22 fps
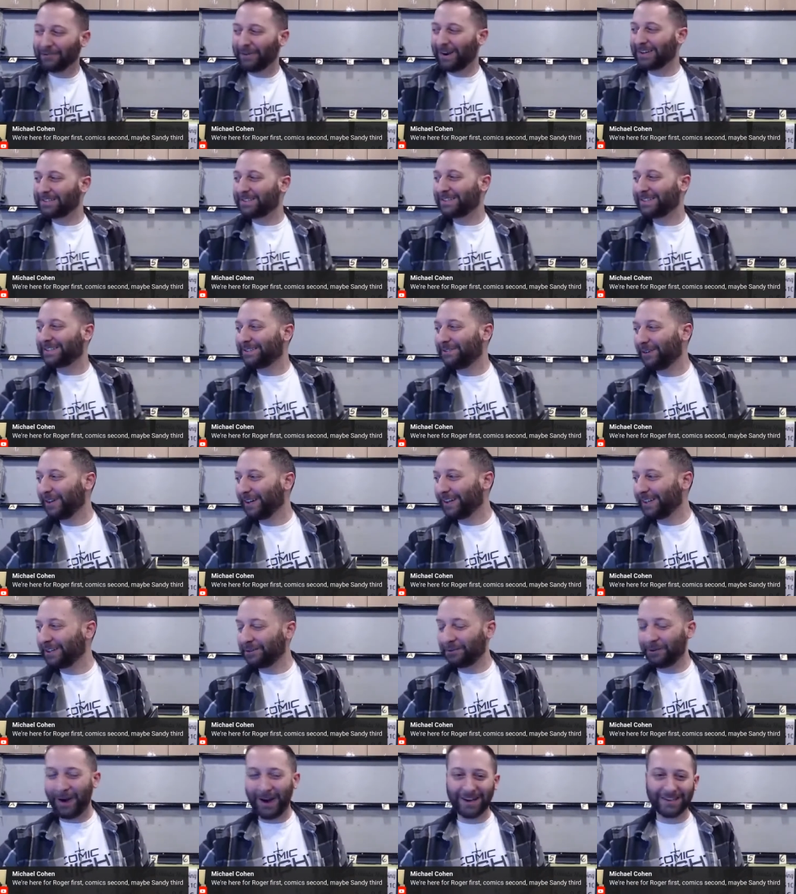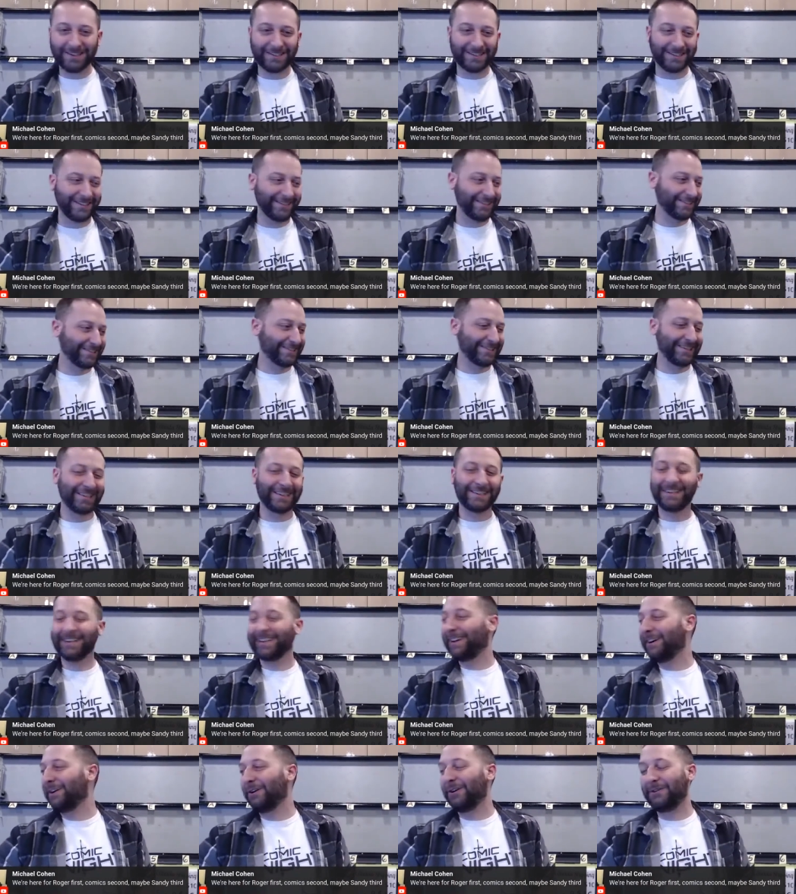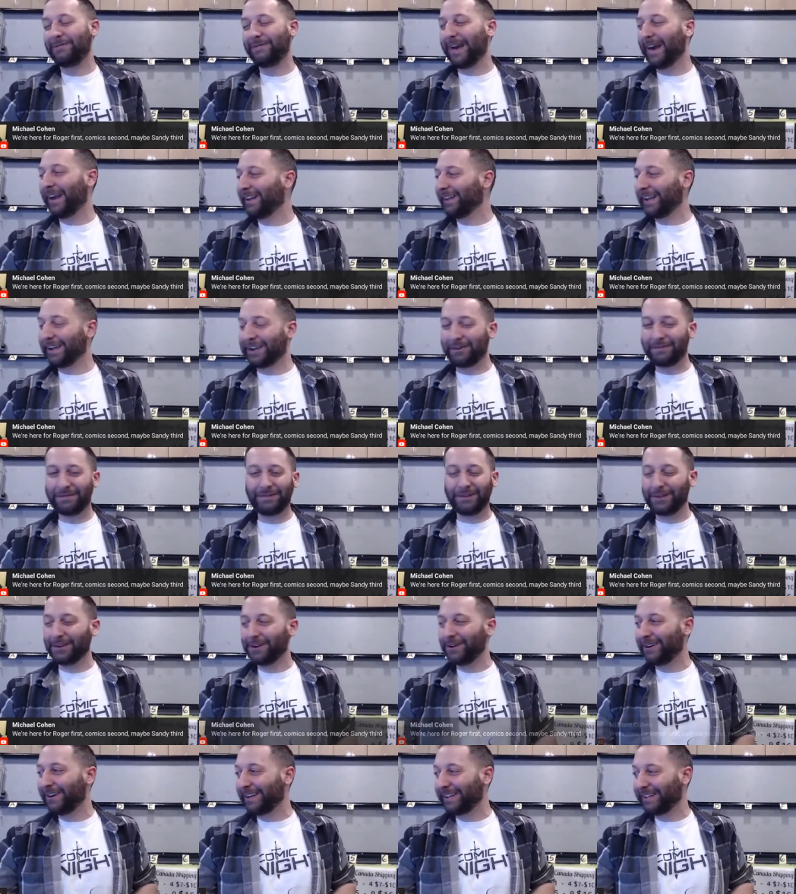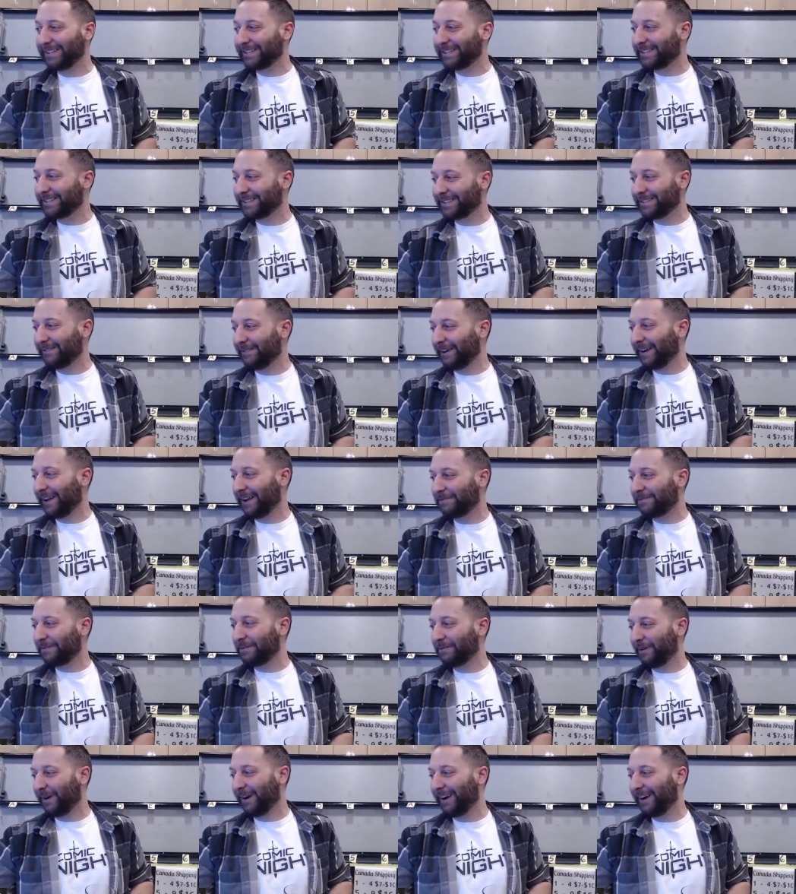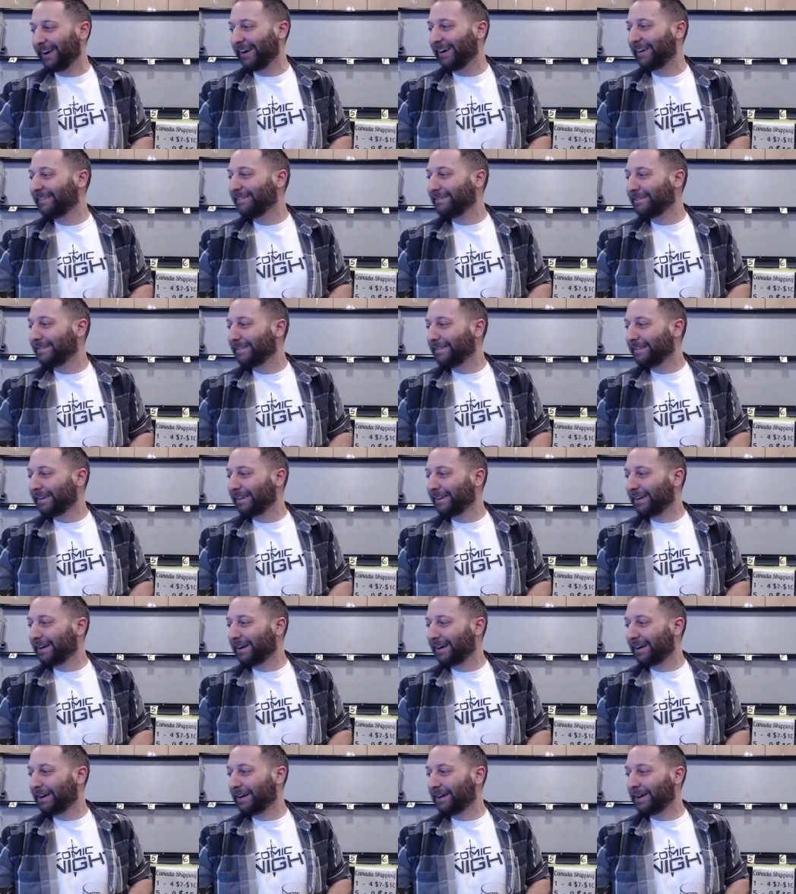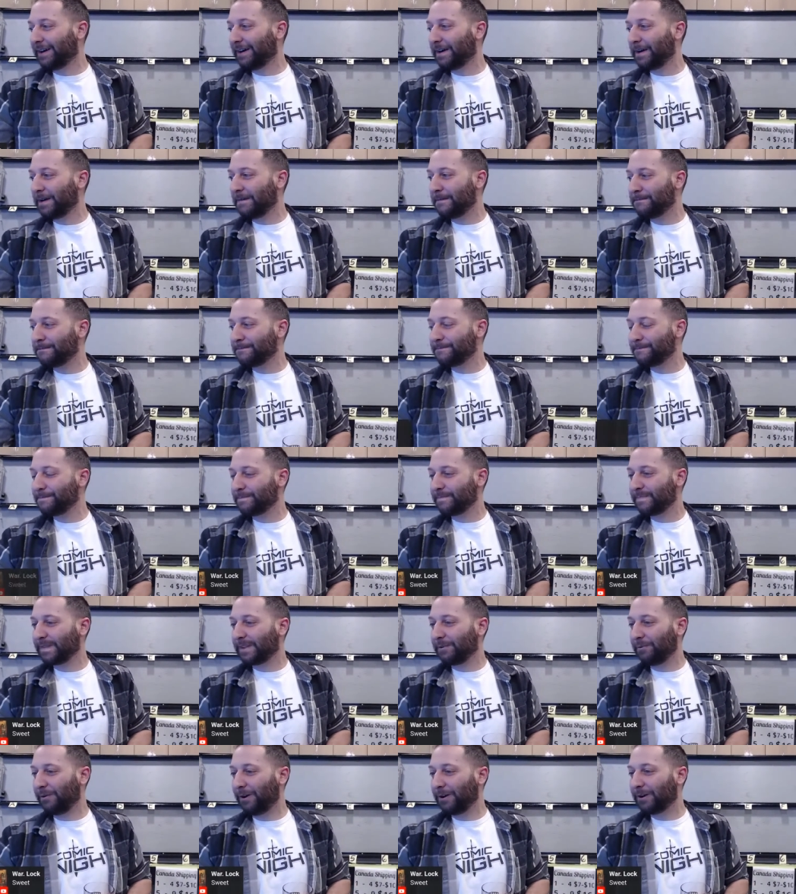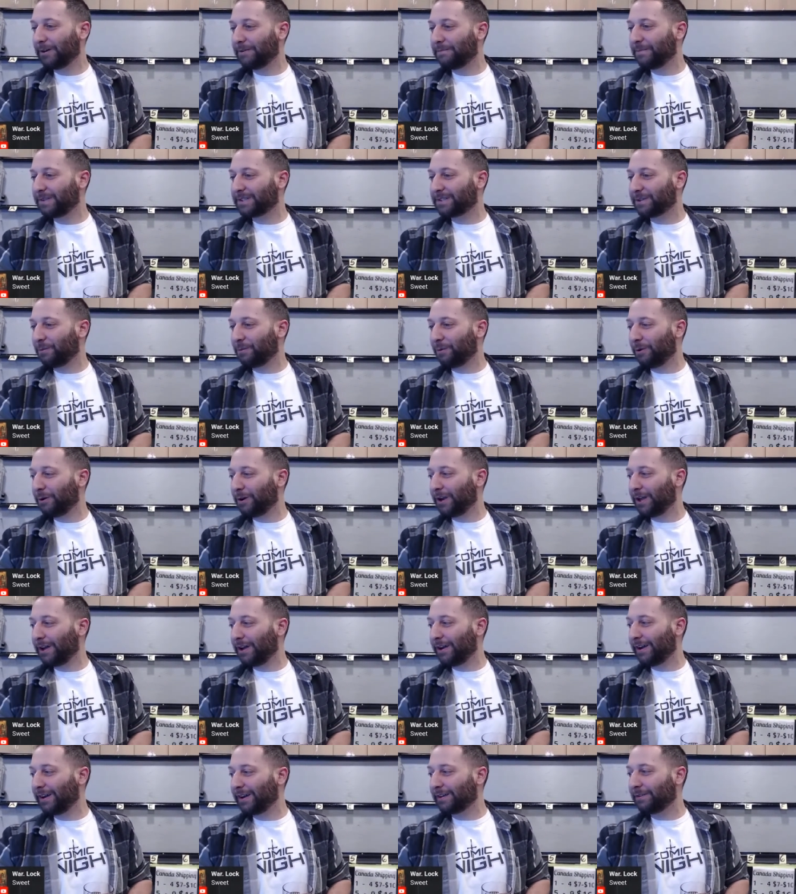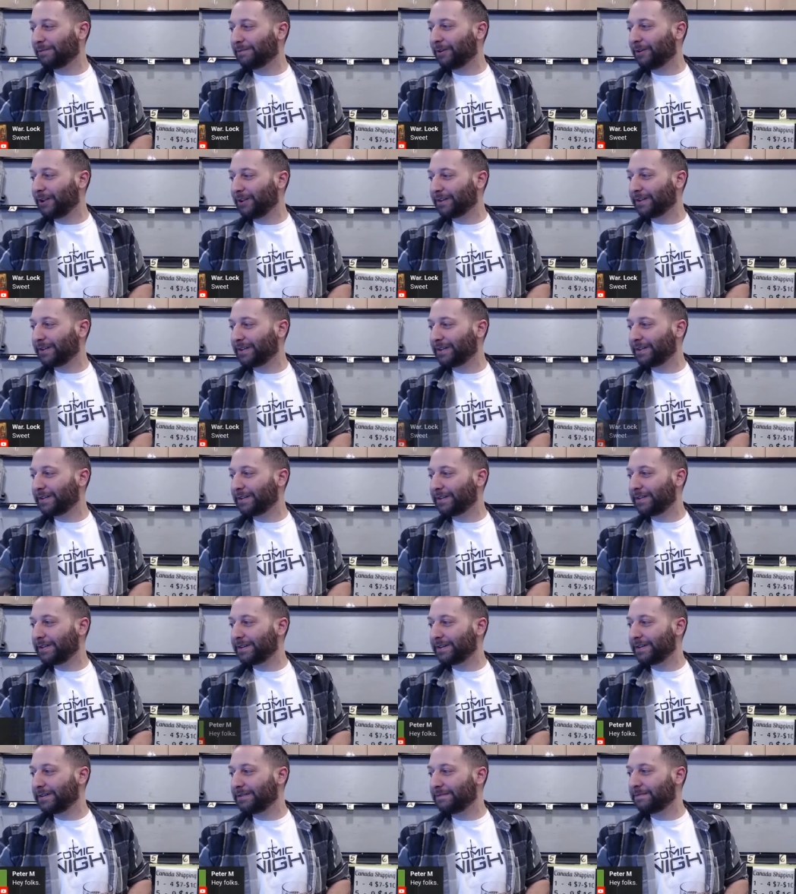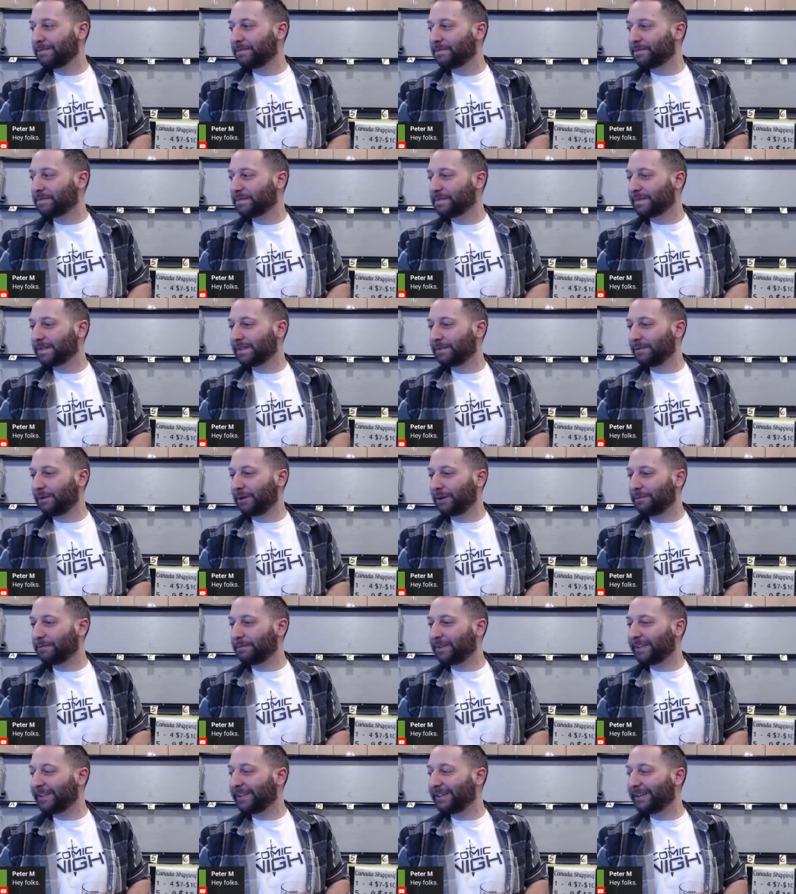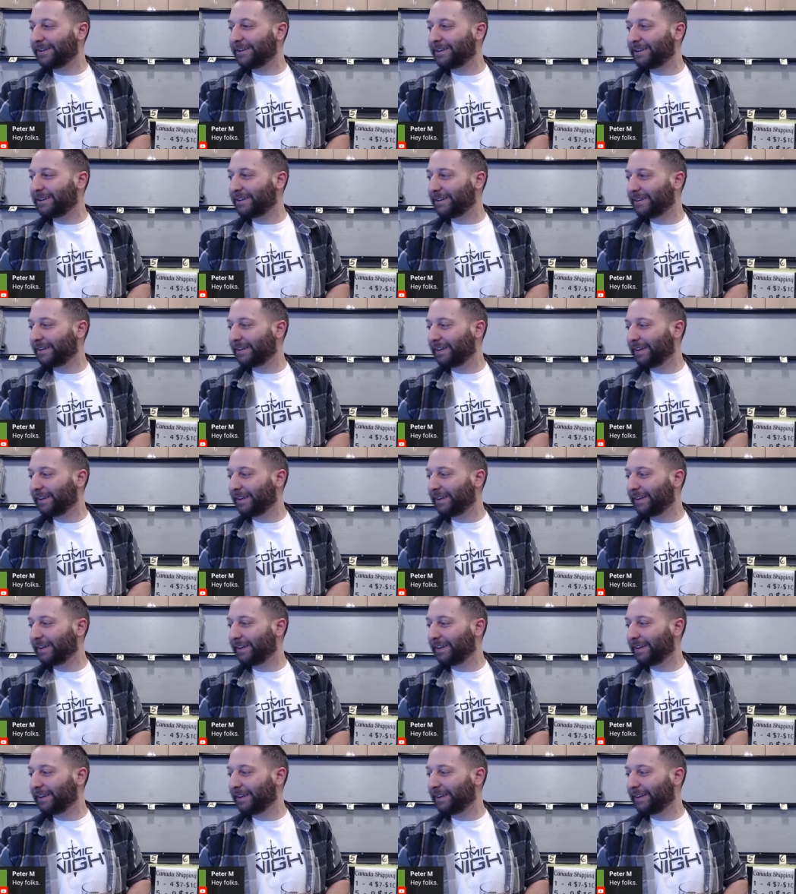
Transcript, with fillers: Roger's going to the garage sales like a, oh man, like a flurry. He's just going everywhere. Yeah. Uh, welcome, Mr. Warlock. Welcome, welcome, Peter.